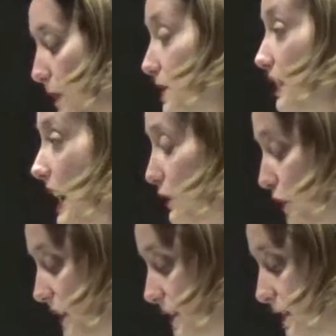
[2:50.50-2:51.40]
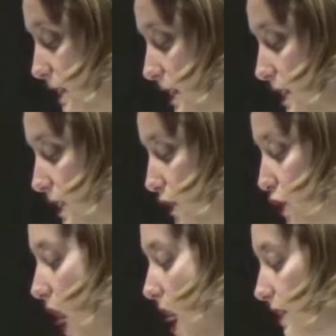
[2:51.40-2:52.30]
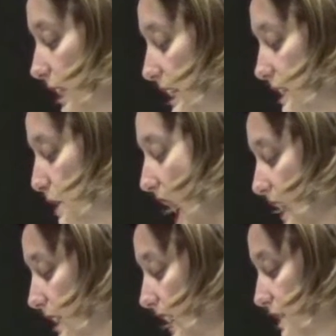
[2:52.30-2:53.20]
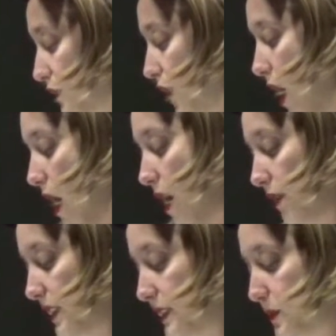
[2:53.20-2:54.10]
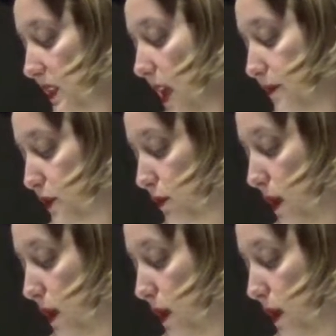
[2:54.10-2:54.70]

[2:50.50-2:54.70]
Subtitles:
up to the entrance. John leans back against a car that has been left to